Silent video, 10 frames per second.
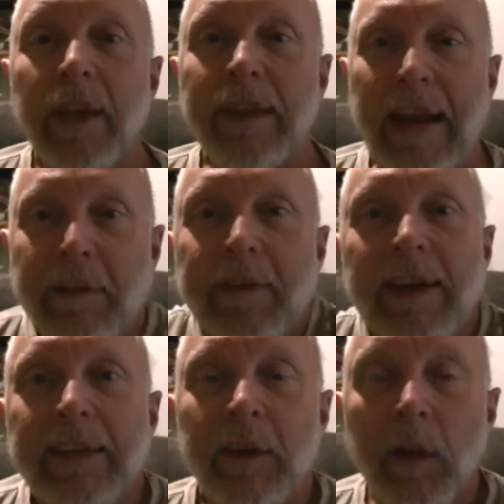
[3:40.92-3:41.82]
Then I
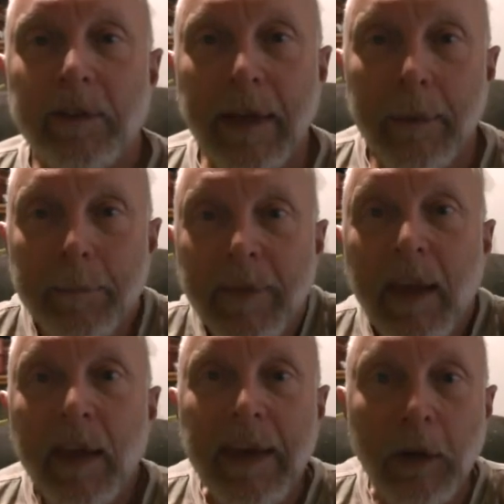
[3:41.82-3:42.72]
find that all the time.
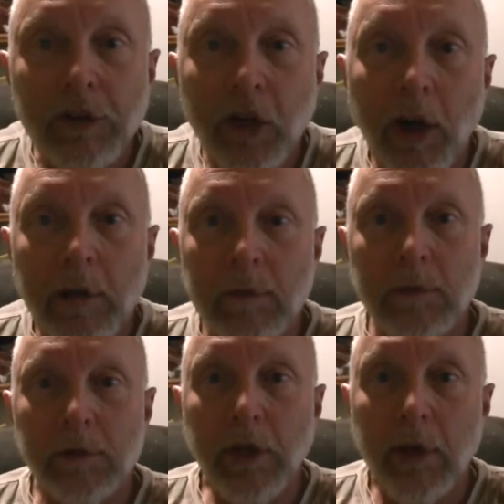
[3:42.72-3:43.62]
Now, sir,
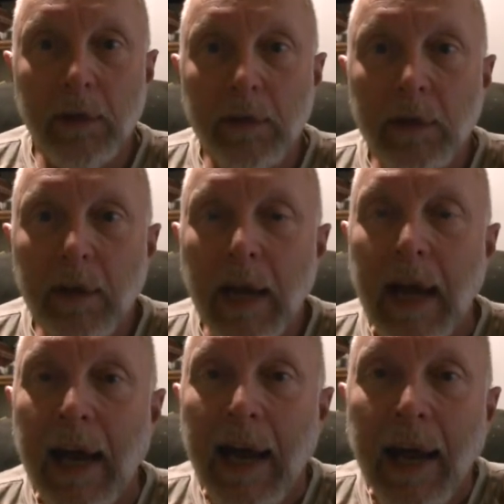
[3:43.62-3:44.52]
sir,
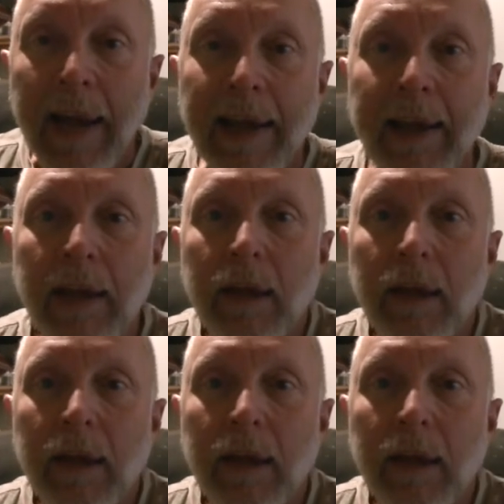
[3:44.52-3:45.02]
I